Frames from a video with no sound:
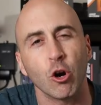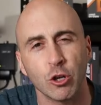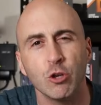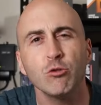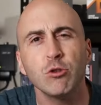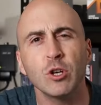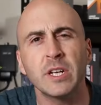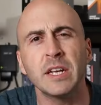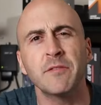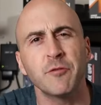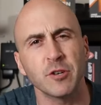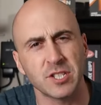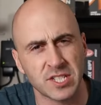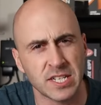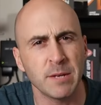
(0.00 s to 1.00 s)
Are you looking
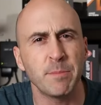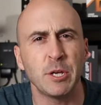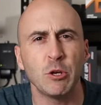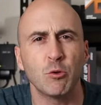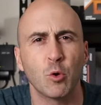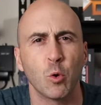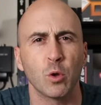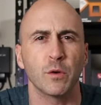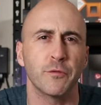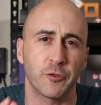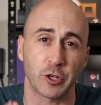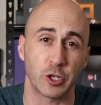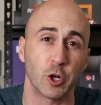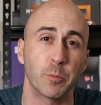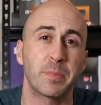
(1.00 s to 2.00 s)
for a CPU cooler
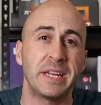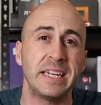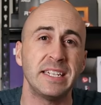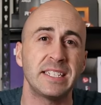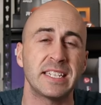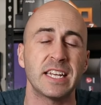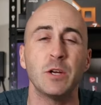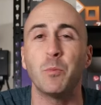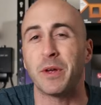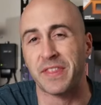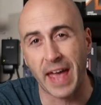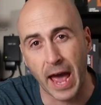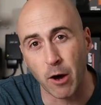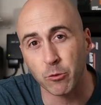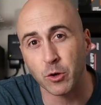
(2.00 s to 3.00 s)
for your PC
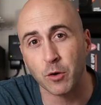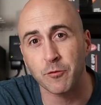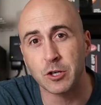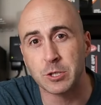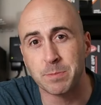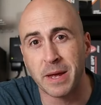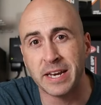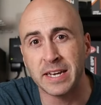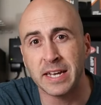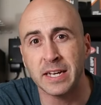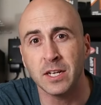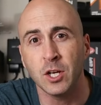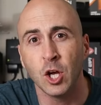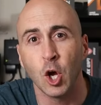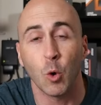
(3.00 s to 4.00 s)
without
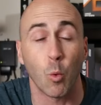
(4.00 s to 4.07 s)
overspending?